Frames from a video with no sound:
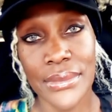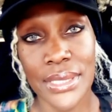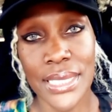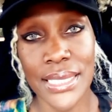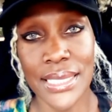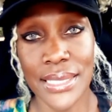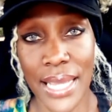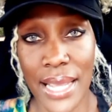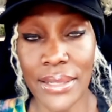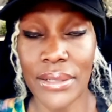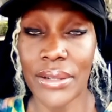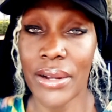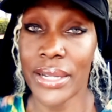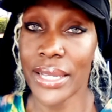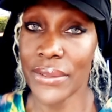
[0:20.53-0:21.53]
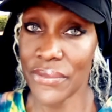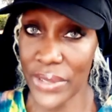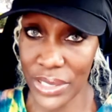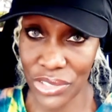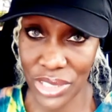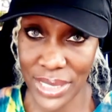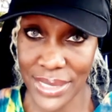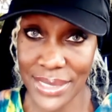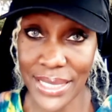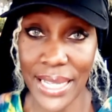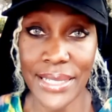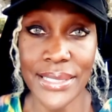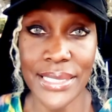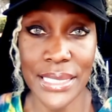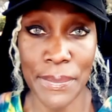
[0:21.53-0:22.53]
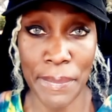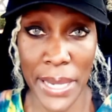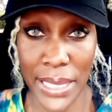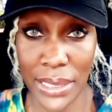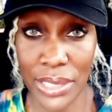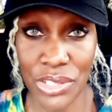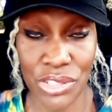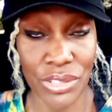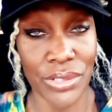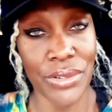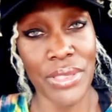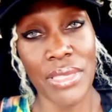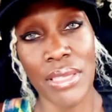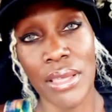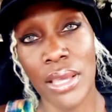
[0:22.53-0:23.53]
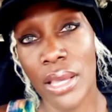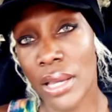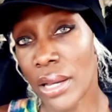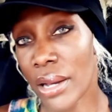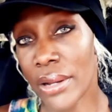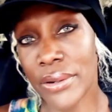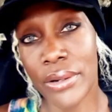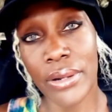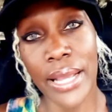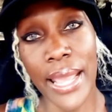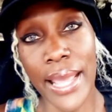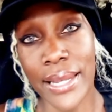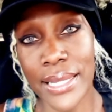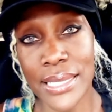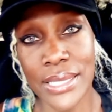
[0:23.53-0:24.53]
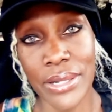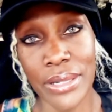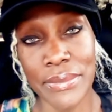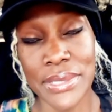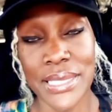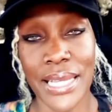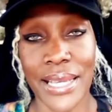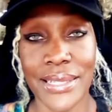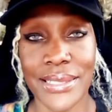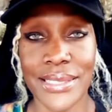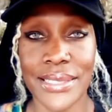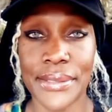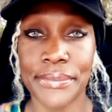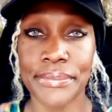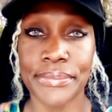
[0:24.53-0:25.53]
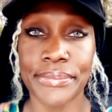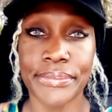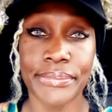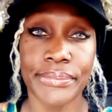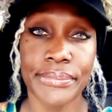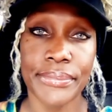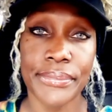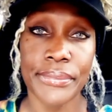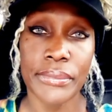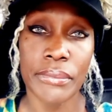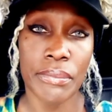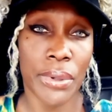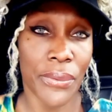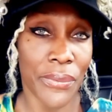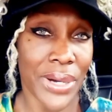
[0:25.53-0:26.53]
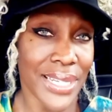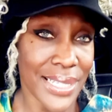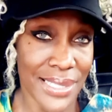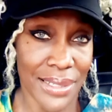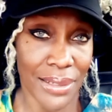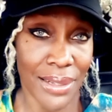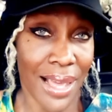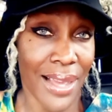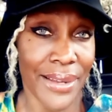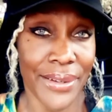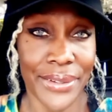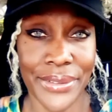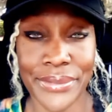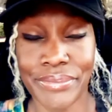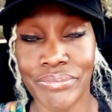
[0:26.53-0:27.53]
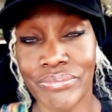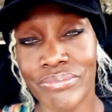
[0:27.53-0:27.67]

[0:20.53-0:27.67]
to stand in our convictions and speak the truth under any circumstance. But what is a liar?